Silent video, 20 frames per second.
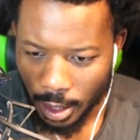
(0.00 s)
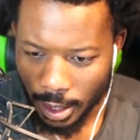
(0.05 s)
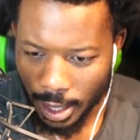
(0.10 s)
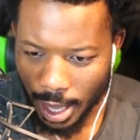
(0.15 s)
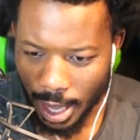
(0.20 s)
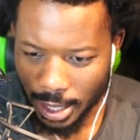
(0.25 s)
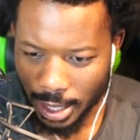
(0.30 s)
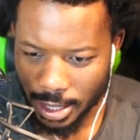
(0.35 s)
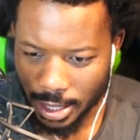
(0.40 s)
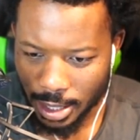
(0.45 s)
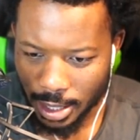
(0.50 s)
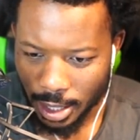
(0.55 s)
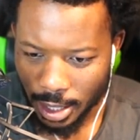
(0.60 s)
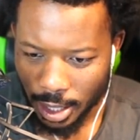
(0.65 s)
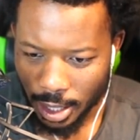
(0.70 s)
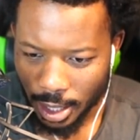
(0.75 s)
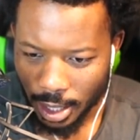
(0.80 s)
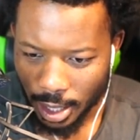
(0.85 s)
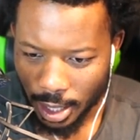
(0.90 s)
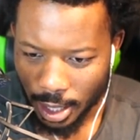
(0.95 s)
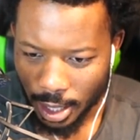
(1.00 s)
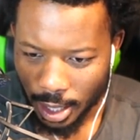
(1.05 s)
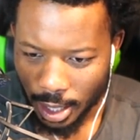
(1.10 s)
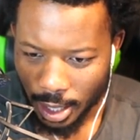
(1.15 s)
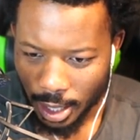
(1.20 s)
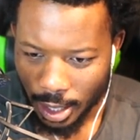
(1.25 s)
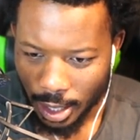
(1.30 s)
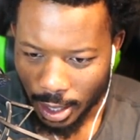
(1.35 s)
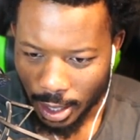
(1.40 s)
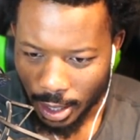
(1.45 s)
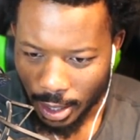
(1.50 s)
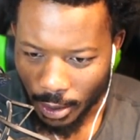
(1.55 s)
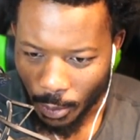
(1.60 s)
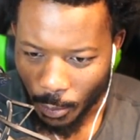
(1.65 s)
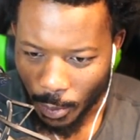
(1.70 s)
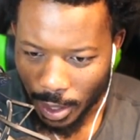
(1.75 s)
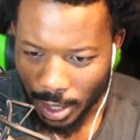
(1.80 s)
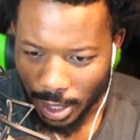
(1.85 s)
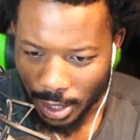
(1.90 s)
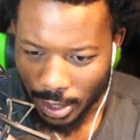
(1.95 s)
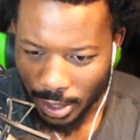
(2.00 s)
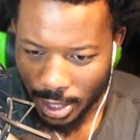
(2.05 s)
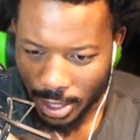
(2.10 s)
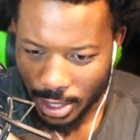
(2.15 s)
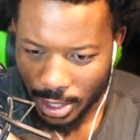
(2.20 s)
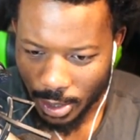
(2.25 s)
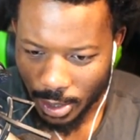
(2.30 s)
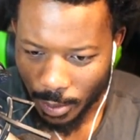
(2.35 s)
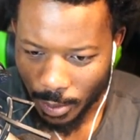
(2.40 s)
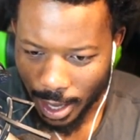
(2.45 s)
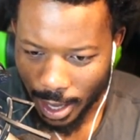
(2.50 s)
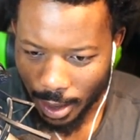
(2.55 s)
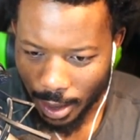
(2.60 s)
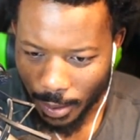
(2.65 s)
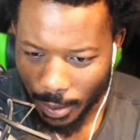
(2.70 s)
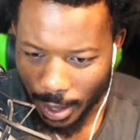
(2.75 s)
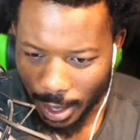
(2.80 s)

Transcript: Yes. Yo, we literally we got we